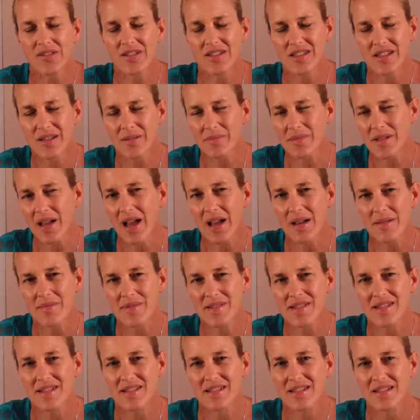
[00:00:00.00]

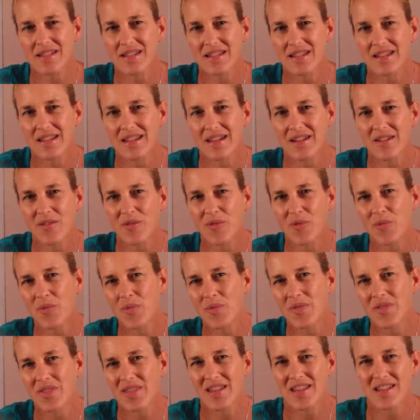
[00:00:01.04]
sometimes
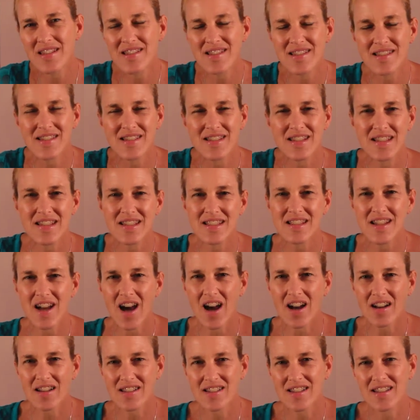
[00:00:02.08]
these
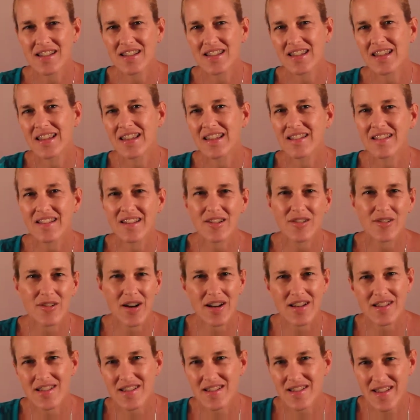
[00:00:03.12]
detoxing healing
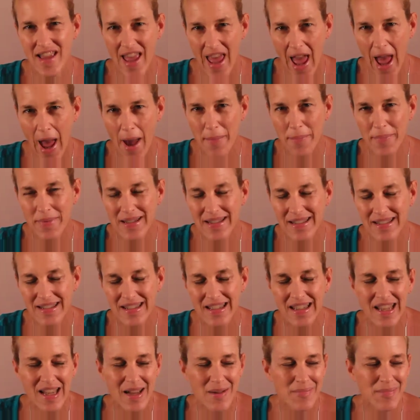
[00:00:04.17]
crises
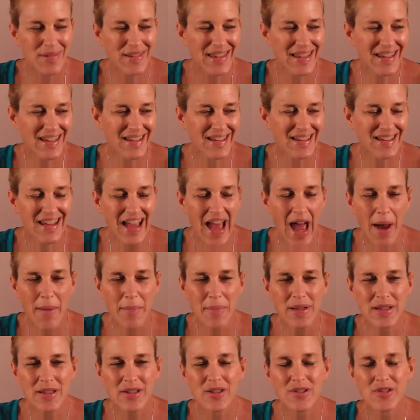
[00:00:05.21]
happen, but they
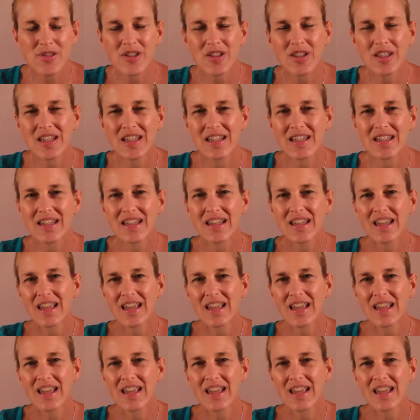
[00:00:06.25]
happen usually